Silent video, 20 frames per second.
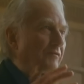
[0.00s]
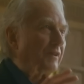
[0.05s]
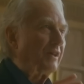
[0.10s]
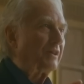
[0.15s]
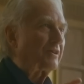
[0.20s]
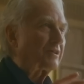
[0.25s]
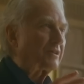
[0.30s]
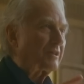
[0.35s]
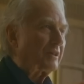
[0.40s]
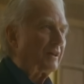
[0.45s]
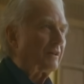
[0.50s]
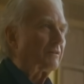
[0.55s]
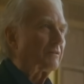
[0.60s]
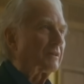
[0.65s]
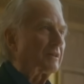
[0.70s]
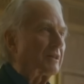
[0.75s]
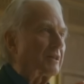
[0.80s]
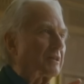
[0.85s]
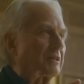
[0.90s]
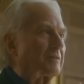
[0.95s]
of each
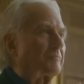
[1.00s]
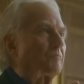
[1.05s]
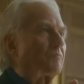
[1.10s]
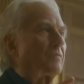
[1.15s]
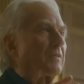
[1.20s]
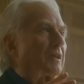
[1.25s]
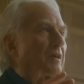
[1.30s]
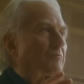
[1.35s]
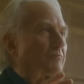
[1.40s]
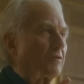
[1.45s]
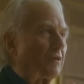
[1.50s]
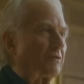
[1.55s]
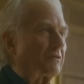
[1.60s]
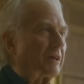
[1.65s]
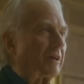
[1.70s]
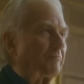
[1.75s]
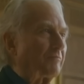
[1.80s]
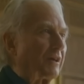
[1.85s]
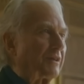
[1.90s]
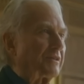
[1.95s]
cell is
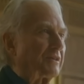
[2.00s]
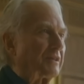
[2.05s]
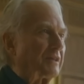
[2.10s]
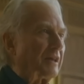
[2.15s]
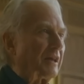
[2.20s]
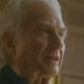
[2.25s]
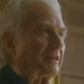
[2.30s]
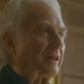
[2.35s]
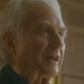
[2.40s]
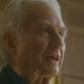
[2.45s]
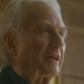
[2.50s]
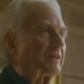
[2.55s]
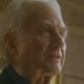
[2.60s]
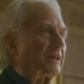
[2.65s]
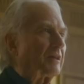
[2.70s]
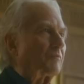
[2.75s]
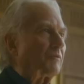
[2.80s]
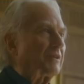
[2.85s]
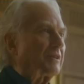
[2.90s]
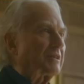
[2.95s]
programmed by the DNA,
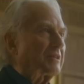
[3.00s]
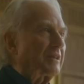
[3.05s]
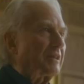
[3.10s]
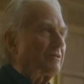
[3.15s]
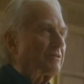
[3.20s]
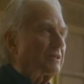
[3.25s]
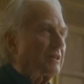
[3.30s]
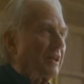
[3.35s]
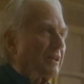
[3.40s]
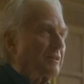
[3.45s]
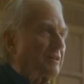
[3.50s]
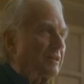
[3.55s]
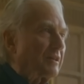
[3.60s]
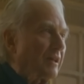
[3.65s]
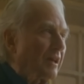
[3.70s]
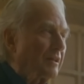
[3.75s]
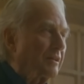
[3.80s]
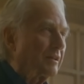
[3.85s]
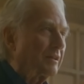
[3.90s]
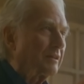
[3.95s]
and then when the cells get
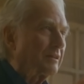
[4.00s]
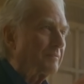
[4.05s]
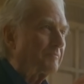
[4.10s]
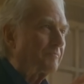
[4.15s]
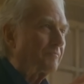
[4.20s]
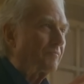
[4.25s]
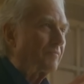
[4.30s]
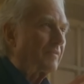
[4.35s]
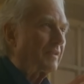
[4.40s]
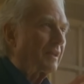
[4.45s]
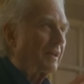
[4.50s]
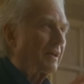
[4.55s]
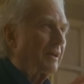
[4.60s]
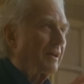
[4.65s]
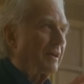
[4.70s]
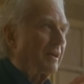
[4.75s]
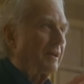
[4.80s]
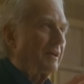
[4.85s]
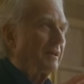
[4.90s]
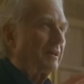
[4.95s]
together,
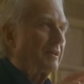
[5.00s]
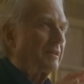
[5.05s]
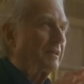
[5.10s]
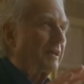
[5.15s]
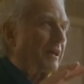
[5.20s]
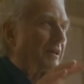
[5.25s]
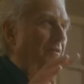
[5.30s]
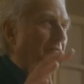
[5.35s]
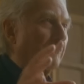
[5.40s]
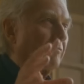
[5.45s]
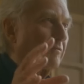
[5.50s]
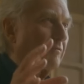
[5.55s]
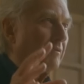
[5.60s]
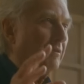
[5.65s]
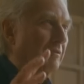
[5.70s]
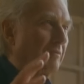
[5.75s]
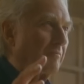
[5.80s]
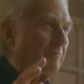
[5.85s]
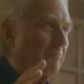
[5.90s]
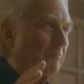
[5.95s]
they
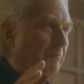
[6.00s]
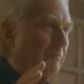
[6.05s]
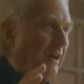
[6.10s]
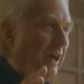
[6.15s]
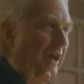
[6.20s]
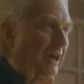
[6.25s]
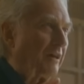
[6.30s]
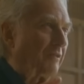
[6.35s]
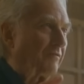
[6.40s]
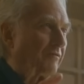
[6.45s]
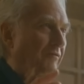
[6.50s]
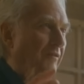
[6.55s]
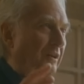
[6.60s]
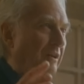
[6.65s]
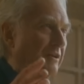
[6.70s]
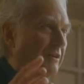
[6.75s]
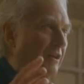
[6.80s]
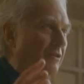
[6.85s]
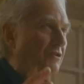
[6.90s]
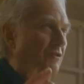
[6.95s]
behave
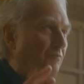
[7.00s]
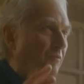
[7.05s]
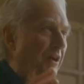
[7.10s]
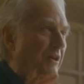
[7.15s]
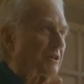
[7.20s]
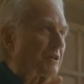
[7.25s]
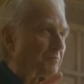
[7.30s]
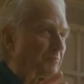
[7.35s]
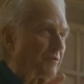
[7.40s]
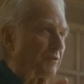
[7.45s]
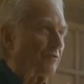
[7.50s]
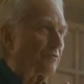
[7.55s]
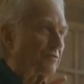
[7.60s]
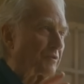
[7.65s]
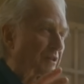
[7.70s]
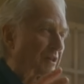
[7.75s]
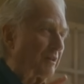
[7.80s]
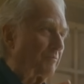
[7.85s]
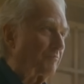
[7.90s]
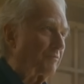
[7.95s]
in such a way as to
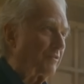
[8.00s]
produce an